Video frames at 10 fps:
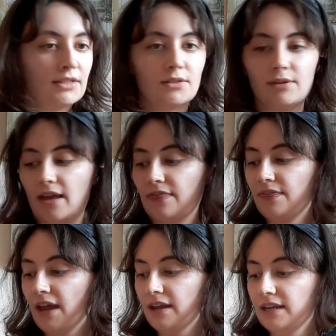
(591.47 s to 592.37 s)
So yeah,
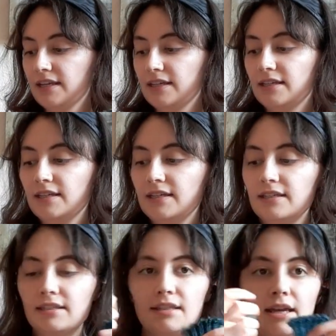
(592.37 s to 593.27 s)
that
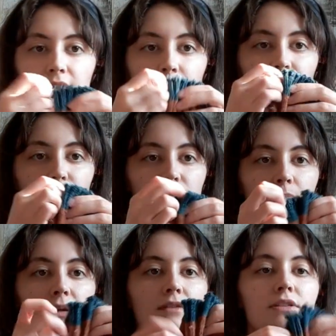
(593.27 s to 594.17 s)
is the
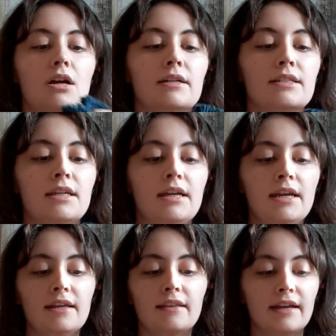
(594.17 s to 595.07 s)
first pair of socks.
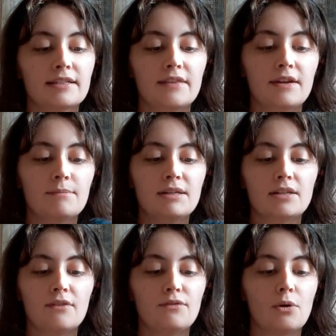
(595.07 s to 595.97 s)
Like I said, they've been
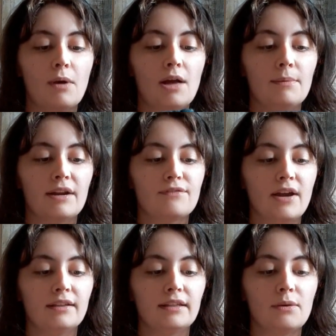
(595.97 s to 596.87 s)
done for a while, but I
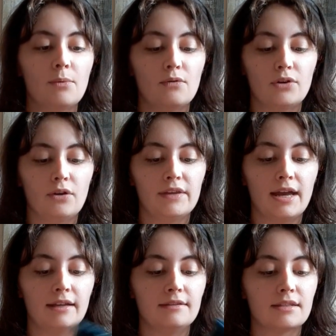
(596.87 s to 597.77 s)
finally woven all the
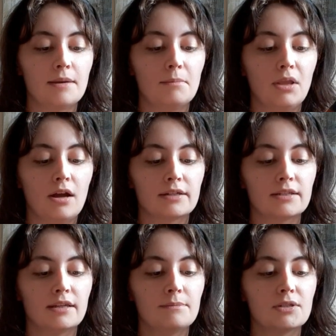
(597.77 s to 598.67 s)
ends and blocked them.